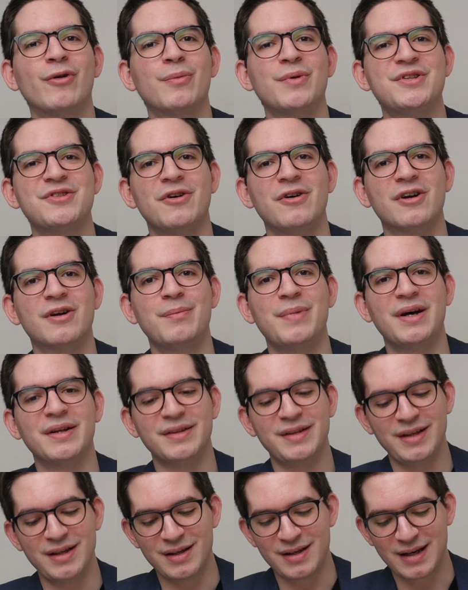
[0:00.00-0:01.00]
we talk
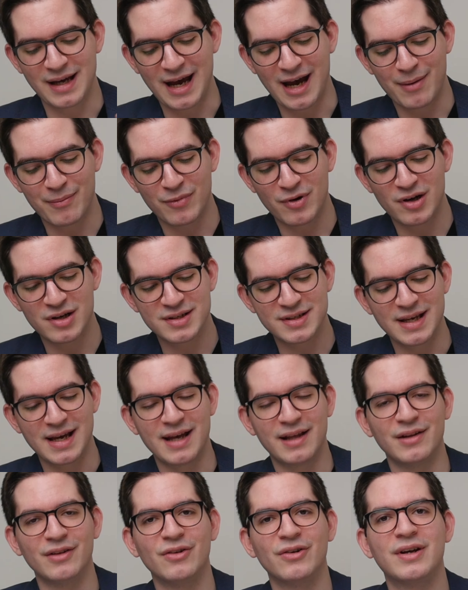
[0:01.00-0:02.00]
about the cameras
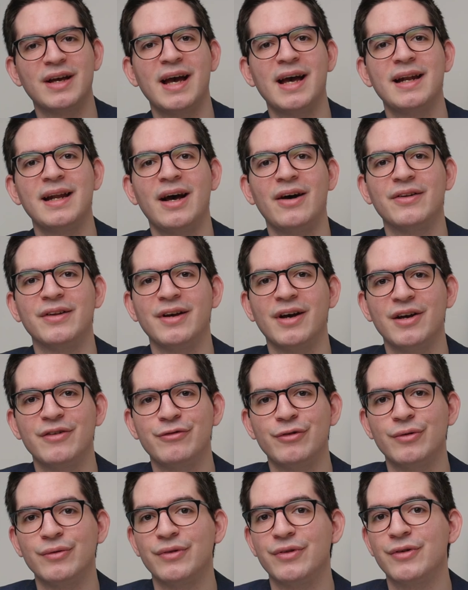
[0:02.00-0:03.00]
and look at how the
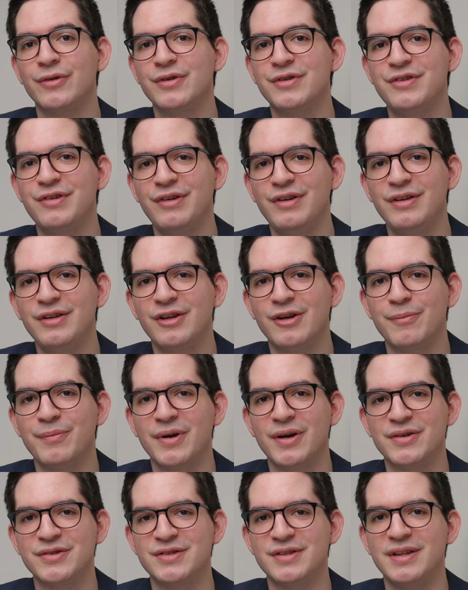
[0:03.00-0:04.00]
iPhone 13
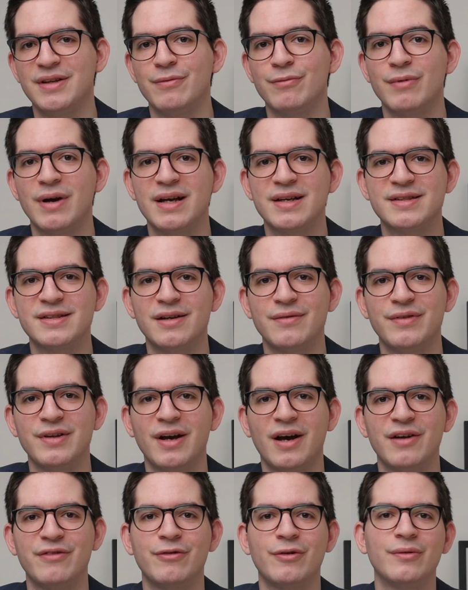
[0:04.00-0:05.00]
compares to the rest of the
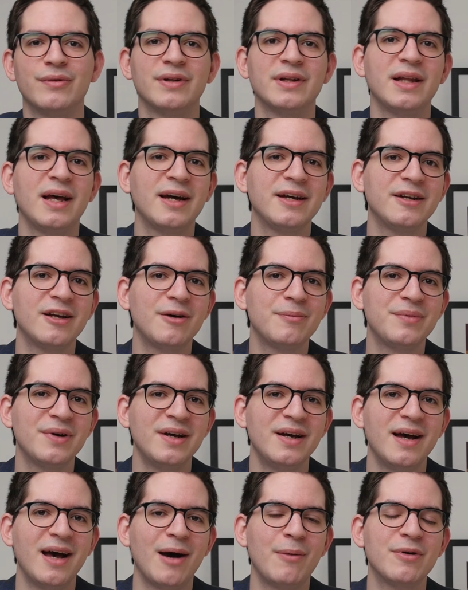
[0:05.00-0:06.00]
iPhone lineup,
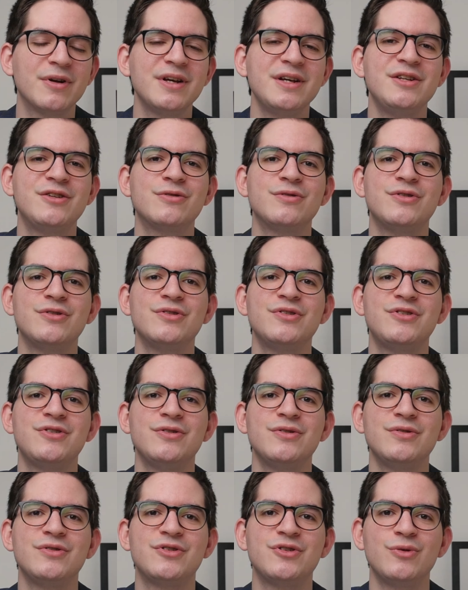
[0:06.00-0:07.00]
I want to introduce
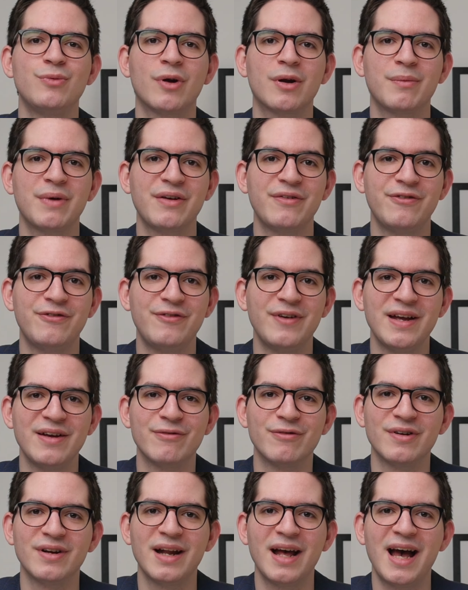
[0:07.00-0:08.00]
you to one of my
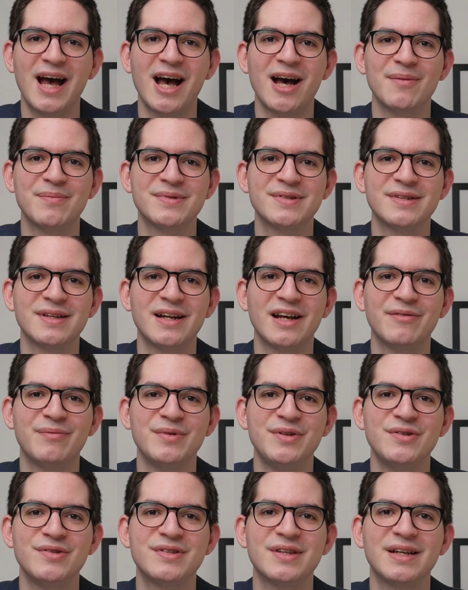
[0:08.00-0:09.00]
favorite apps that I've
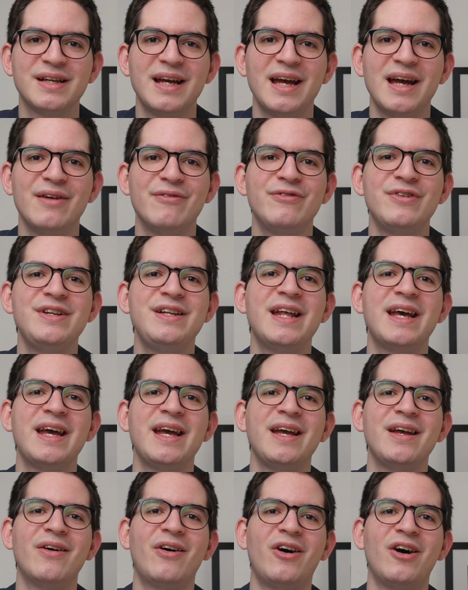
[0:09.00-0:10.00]
been using every
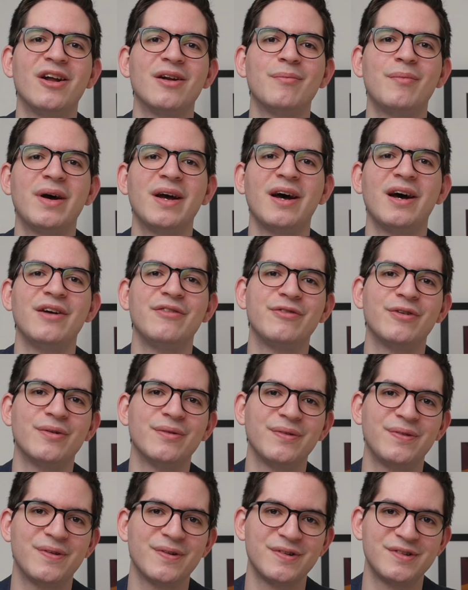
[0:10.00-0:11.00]
day on my
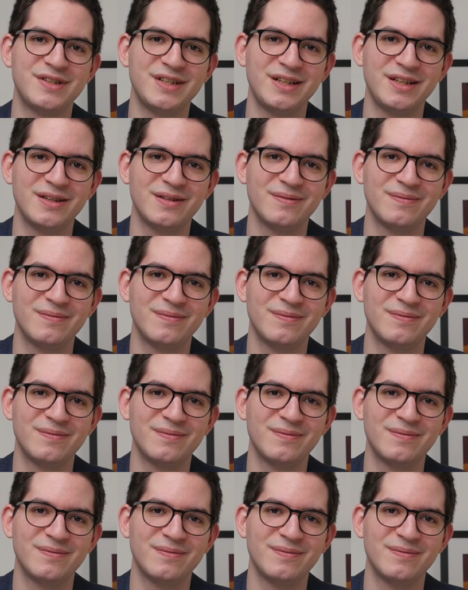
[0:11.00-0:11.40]
iPhone 13.